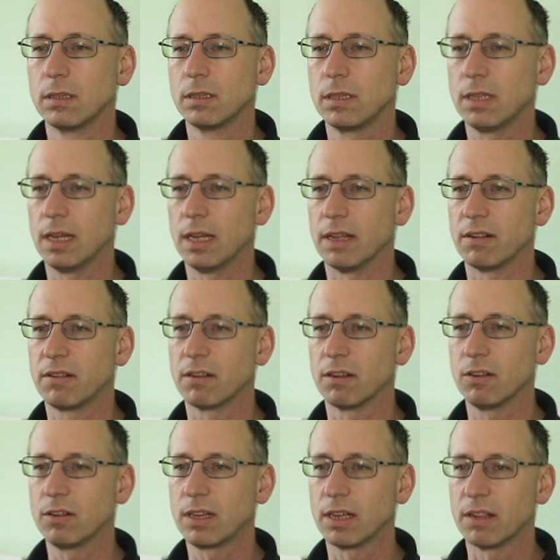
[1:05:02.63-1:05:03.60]
Yeah, so
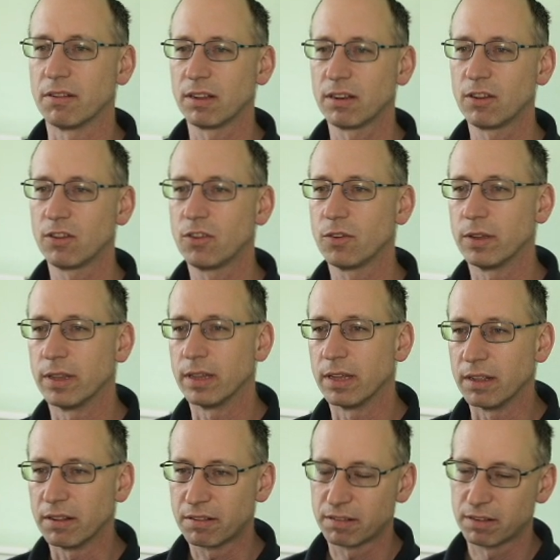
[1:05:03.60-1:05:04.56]
okay, so they're doing
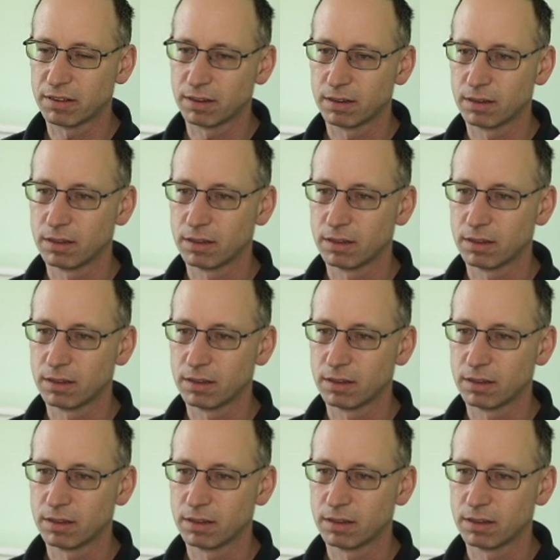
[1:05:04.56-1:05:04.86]
this.